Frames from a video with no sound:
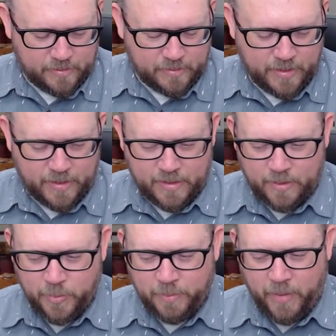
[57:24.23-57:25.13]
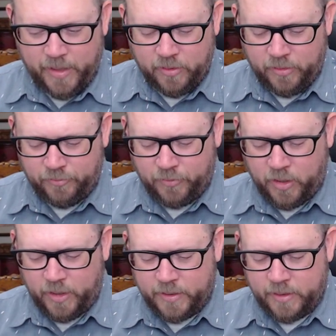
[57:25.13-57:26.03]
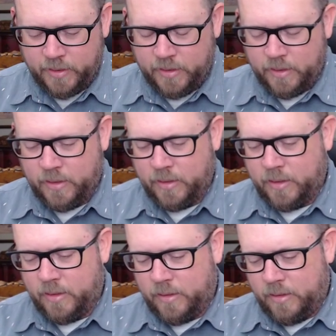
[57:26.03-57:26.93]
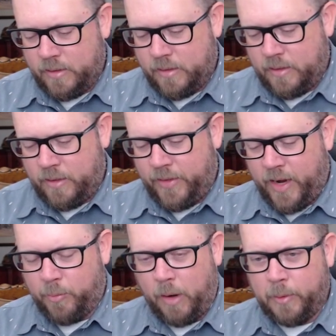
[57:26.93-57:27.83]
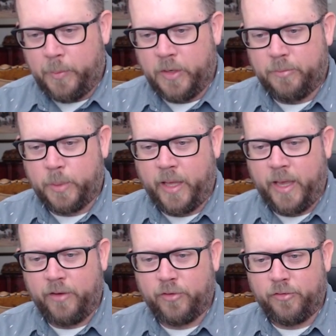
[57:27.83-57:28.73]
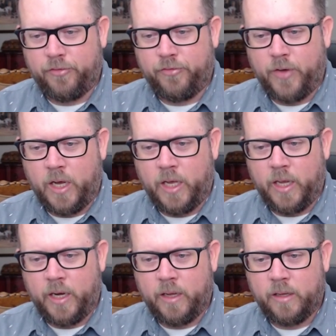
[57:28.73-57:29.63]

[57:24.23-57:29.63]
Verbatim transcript: No, nah, I'll put Mike on the front. And then I'll probably put playing for fun